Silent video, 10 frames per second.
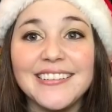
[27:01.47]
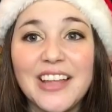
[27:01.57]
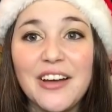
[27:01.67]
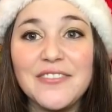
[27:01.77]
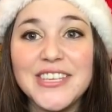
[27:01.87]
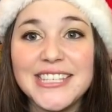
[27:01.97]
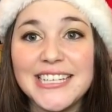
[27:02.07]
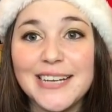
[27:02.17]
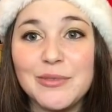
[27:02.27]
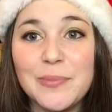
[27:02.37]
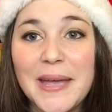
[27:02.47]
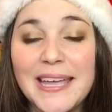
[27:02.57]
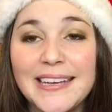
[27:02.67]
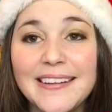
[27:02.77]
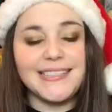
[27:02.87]
love this enamel
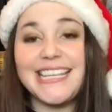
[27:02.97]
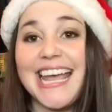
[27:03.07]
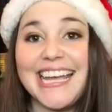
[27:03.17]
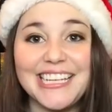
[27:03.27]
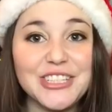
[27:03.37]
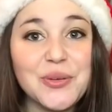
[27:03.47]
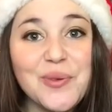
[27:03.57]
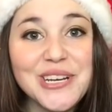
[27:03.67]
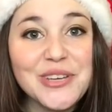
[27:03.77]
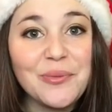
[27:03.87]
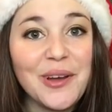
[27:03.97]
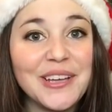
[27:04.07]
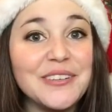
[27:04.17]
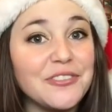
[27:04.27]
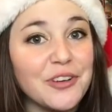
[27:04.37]
pin. Day
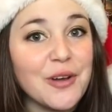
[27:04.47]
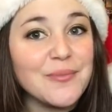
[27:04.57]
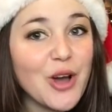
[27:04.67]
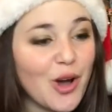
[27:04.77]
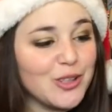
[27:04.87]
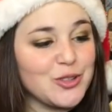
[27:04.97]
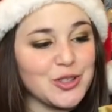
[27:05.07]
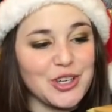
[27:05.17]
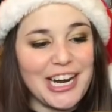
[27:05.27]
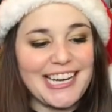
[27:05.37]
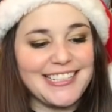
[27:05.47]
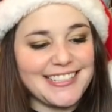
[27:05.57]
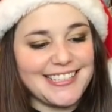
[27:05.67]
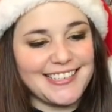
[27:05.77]
21 from Cauldron Crate.